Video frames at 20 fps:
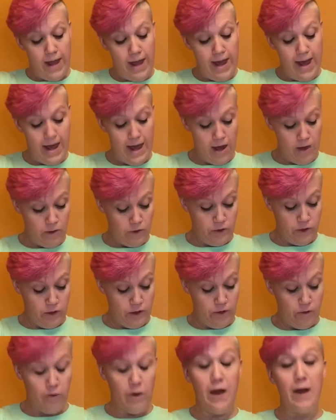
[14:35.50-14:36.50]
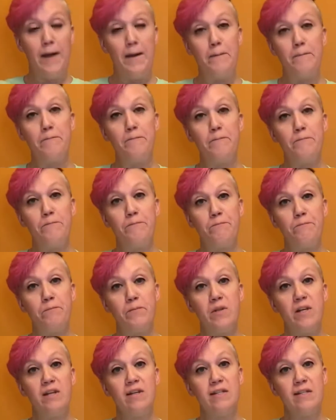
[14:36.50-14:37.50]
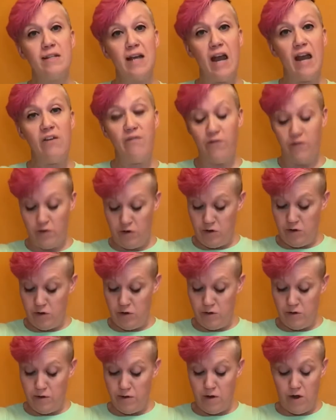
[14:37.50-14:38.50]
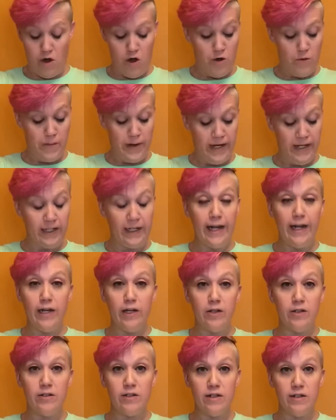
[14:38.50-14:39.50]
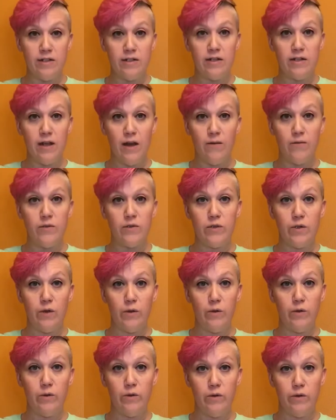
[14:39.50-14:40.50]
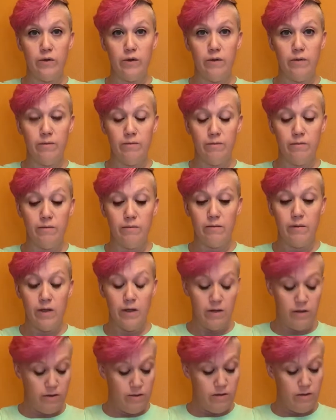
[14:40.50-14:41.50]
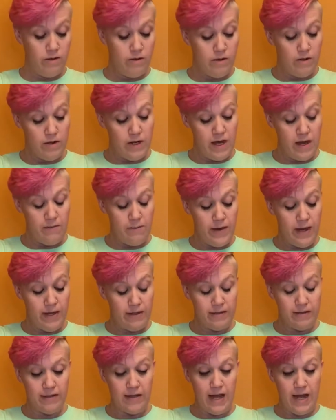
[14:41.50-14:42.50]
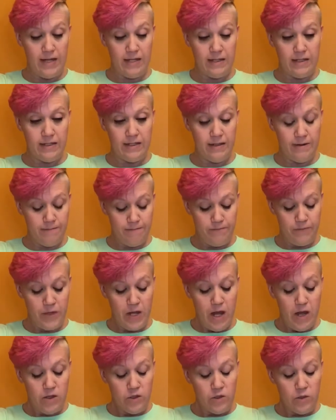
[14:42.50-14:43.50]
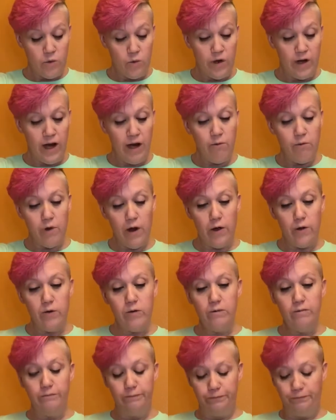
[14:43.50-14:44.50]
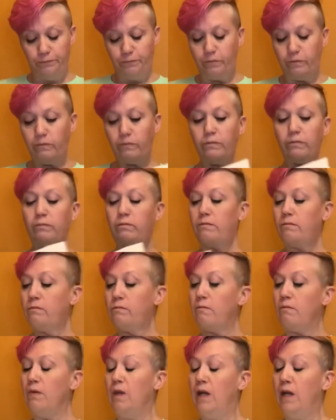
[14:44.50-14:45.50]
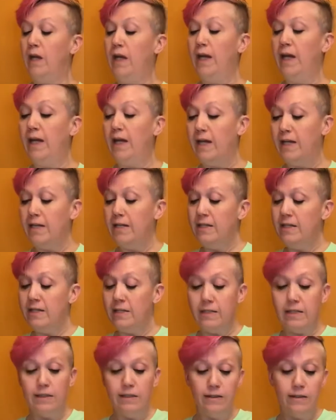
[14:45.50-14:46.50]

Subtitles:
how to decipher all my letters and stuff, so it makes sense. So what I wrote is